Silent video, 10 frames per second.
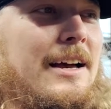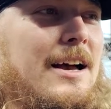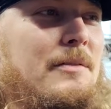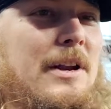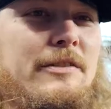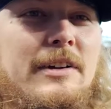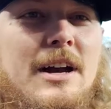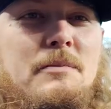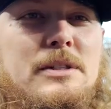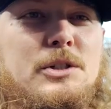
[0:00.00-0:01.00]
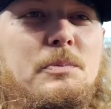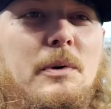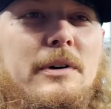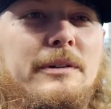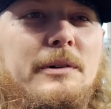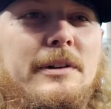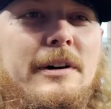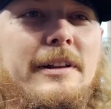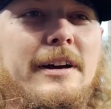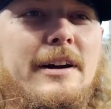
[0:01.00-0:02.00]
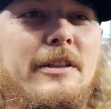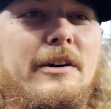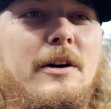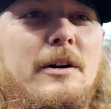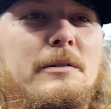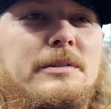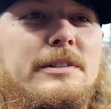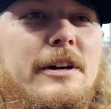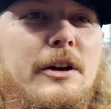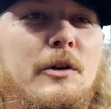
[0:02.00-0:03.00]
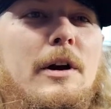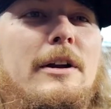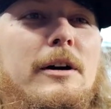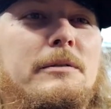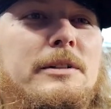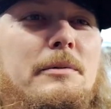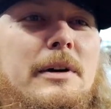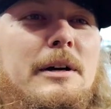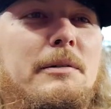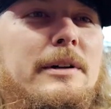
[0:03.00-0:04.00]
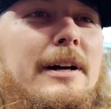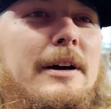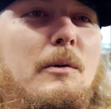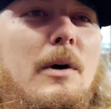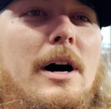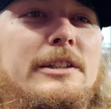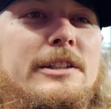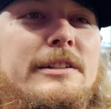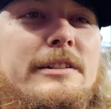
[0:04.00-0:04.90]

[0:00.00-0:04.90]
I mean, I feel like I've been spoiled with all the great arms I've been able to, like, watch